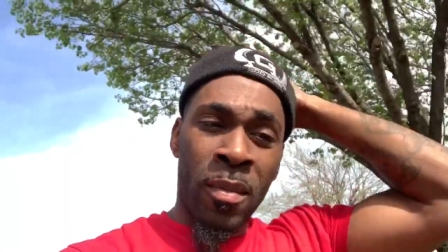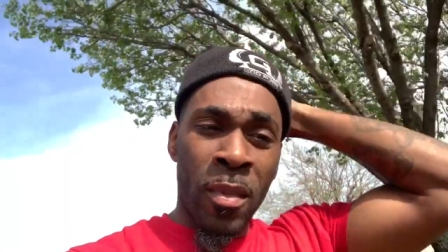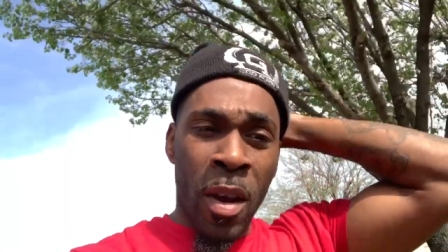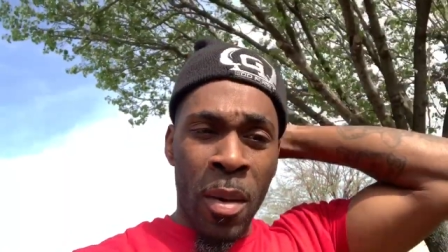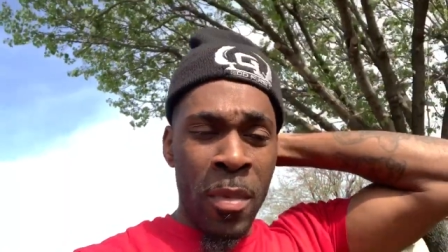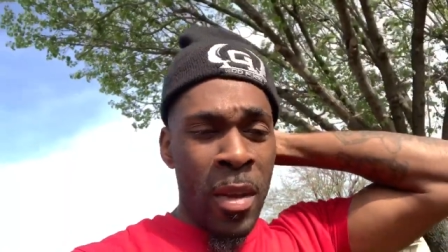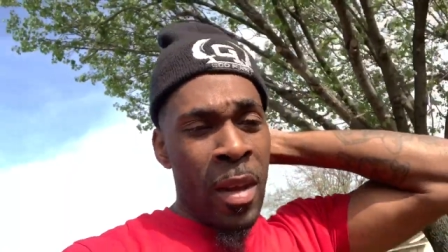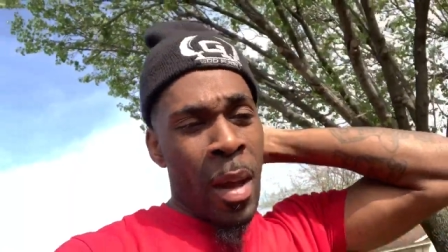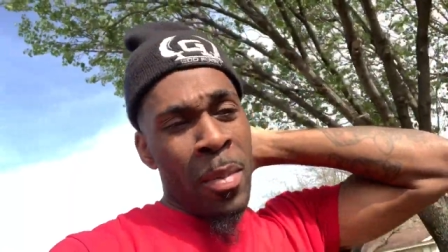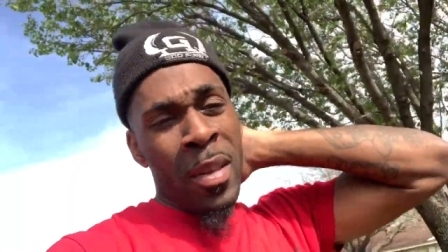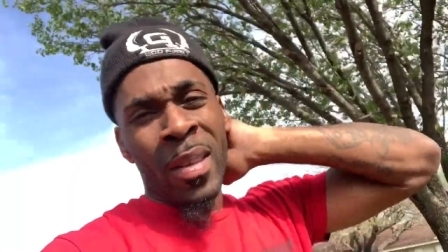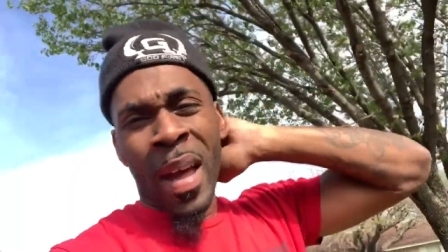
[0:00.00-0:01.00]
You know what I mean? I
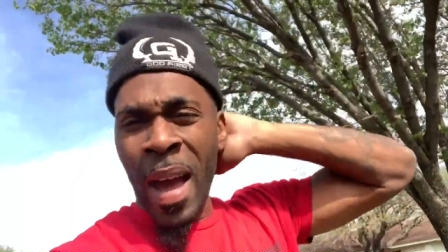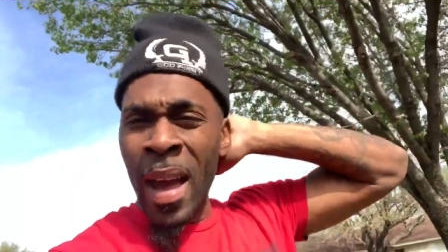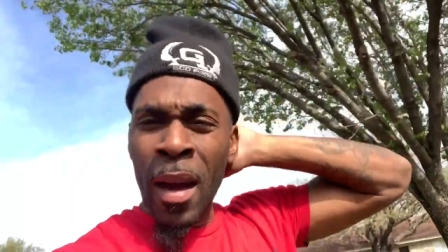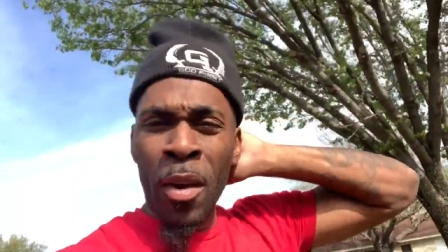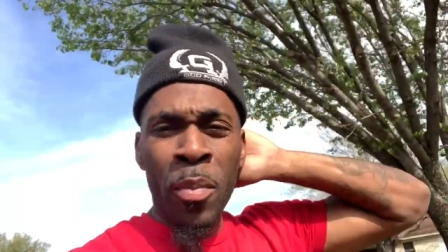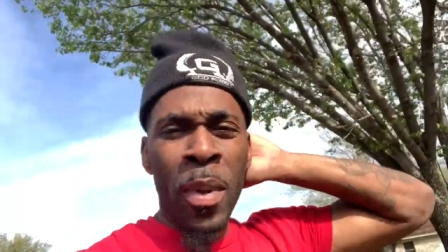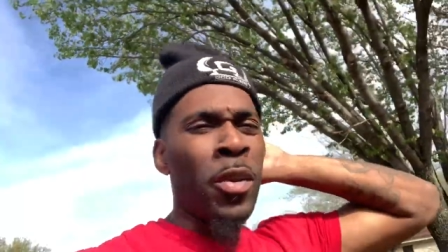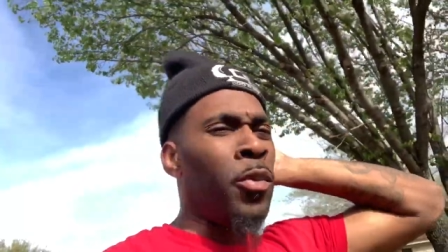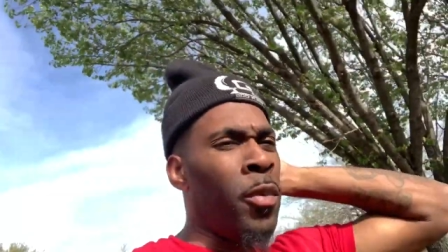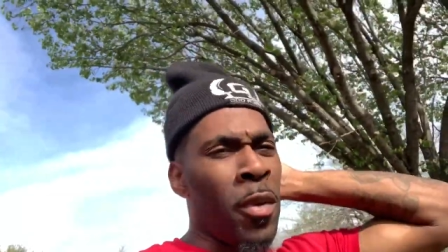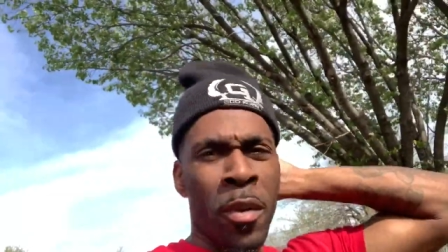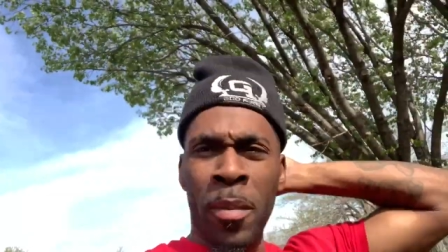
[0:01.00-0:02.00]
will be tired. I will go back
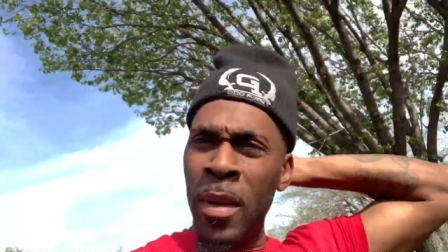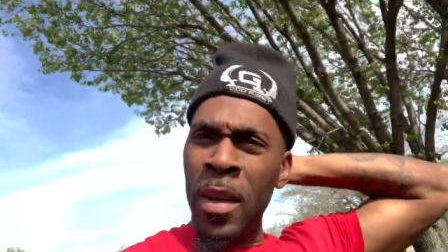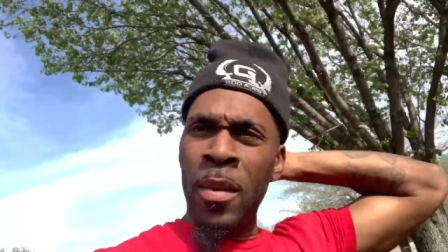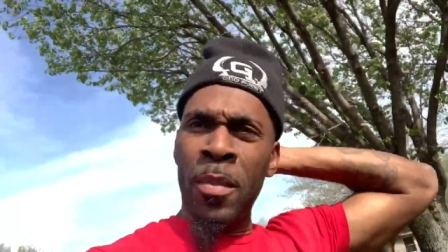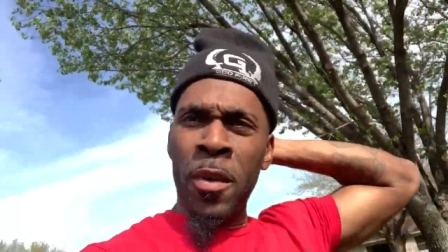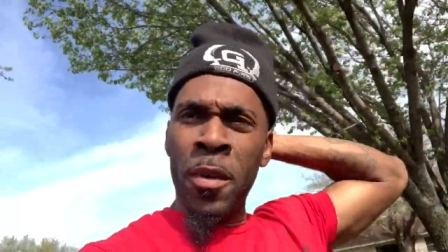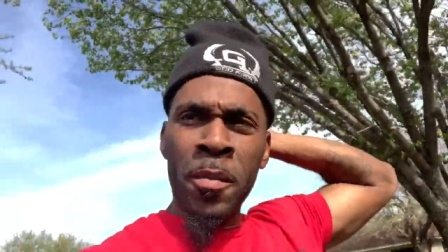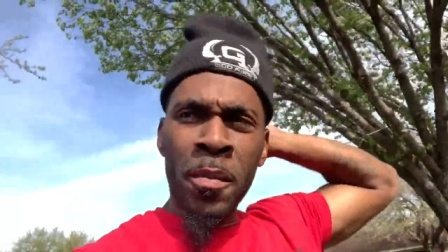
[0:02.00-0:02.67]
to work, man. But